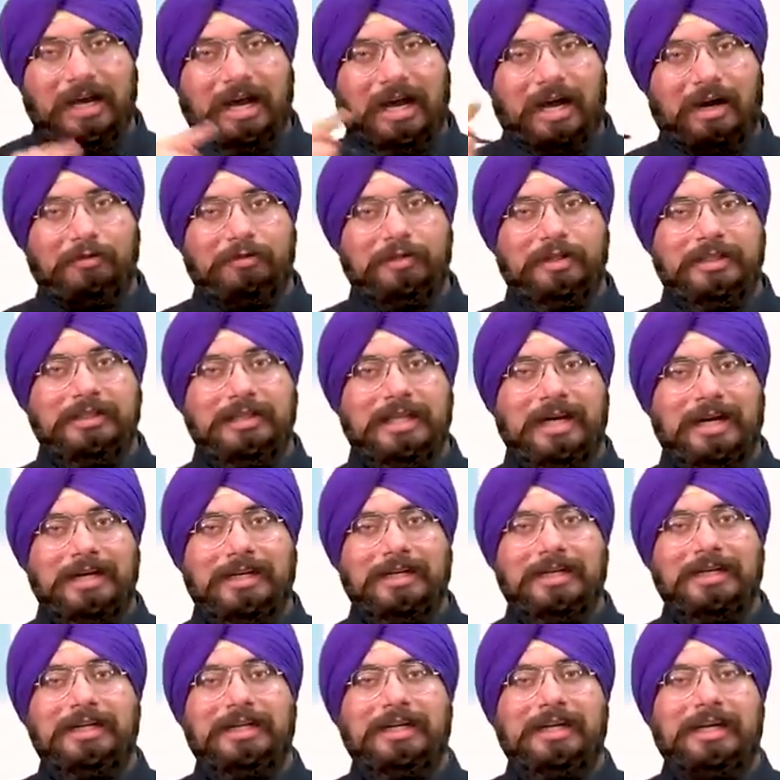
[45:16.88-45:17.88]
after
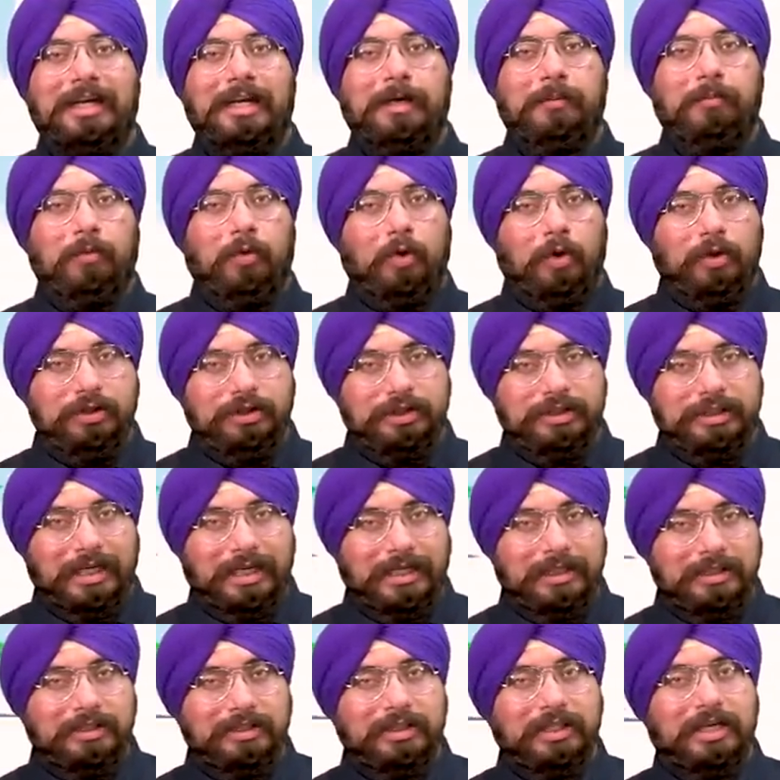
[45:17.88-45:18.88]
that, its name got
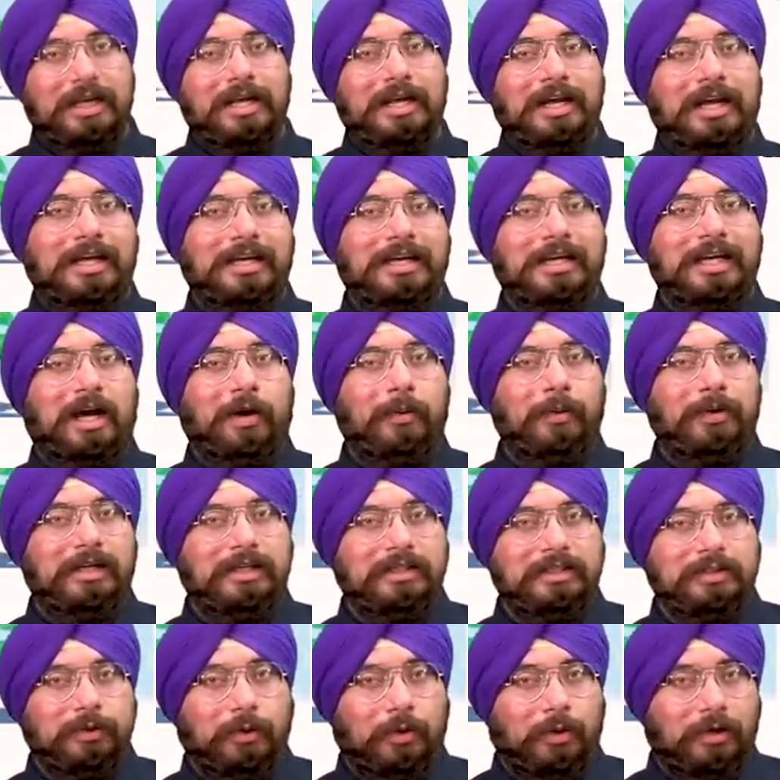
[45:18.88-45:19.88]
changed and now it
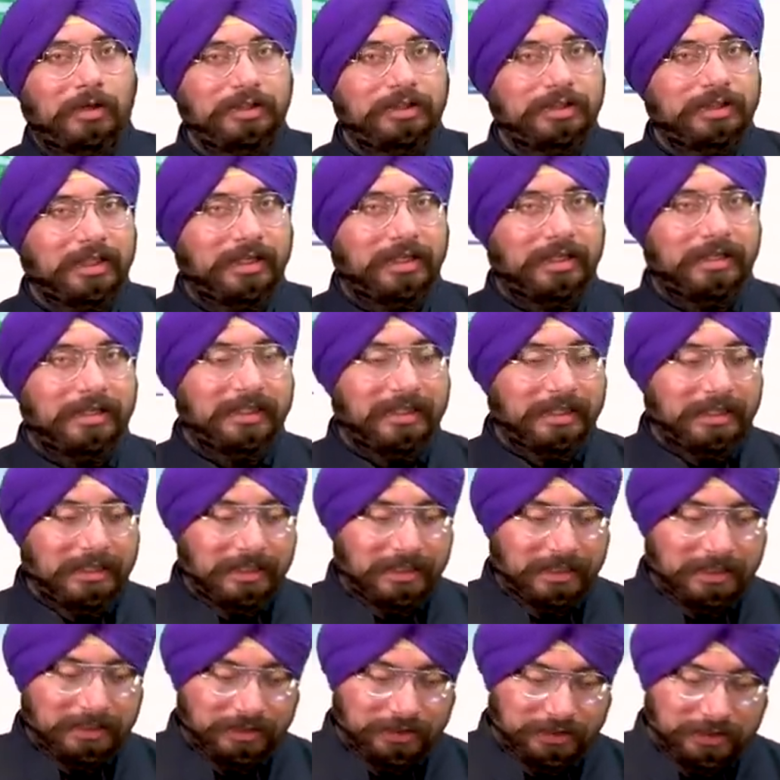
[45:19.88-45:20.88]
is called
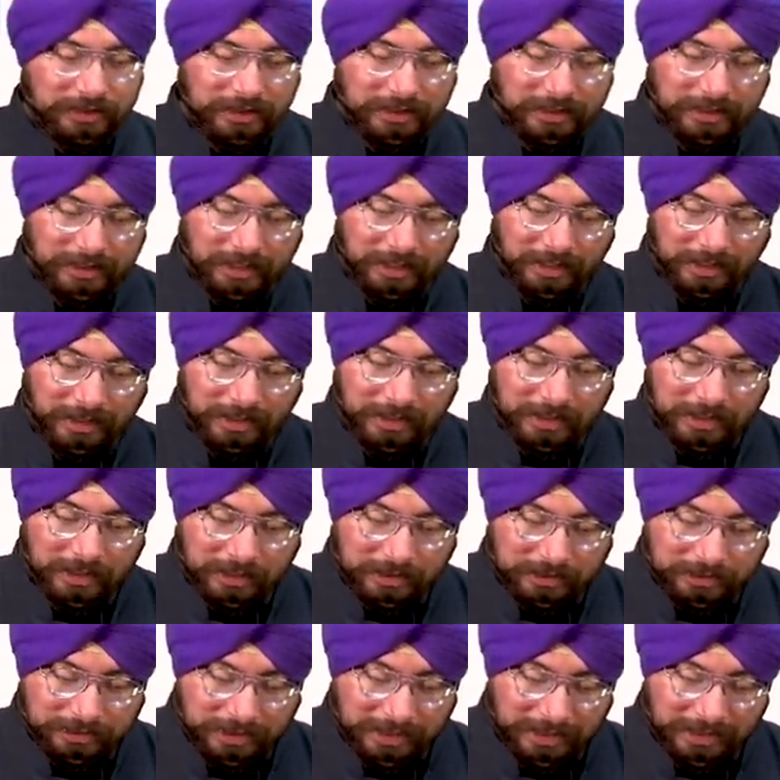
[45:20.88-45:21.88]
genetically engineering,
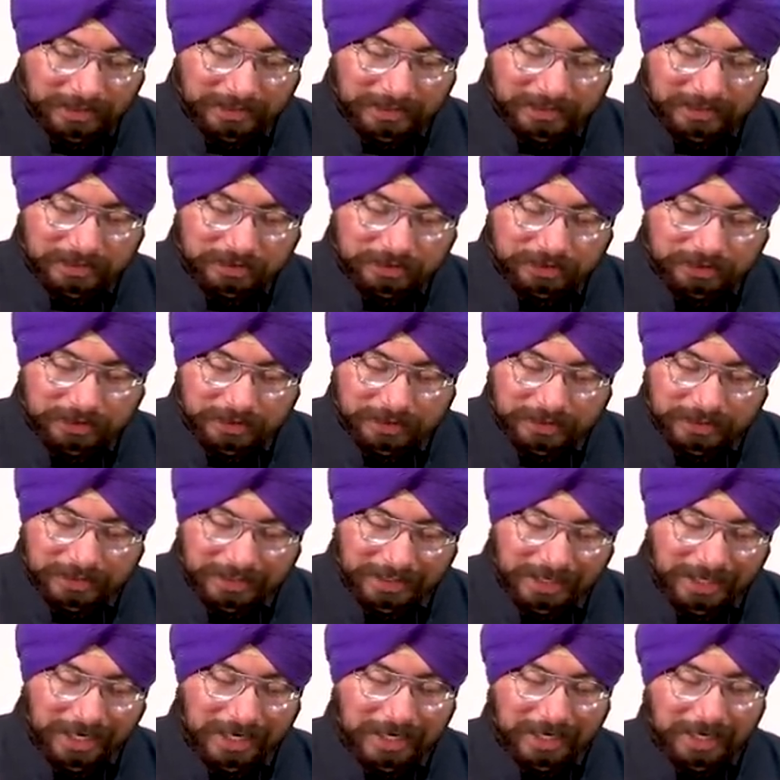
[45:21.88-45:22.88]
genetic
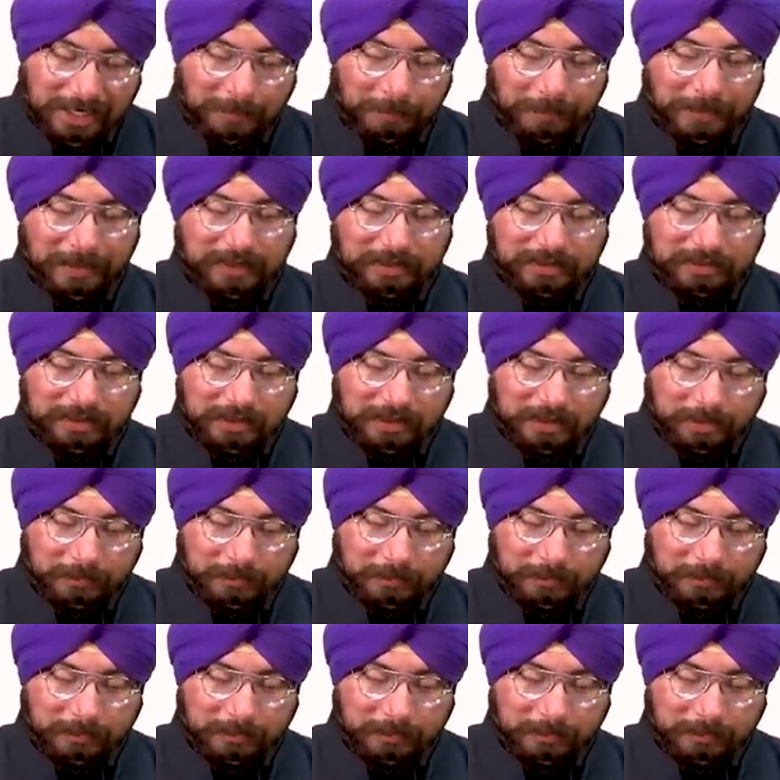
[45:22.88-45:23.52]
engineering appraisal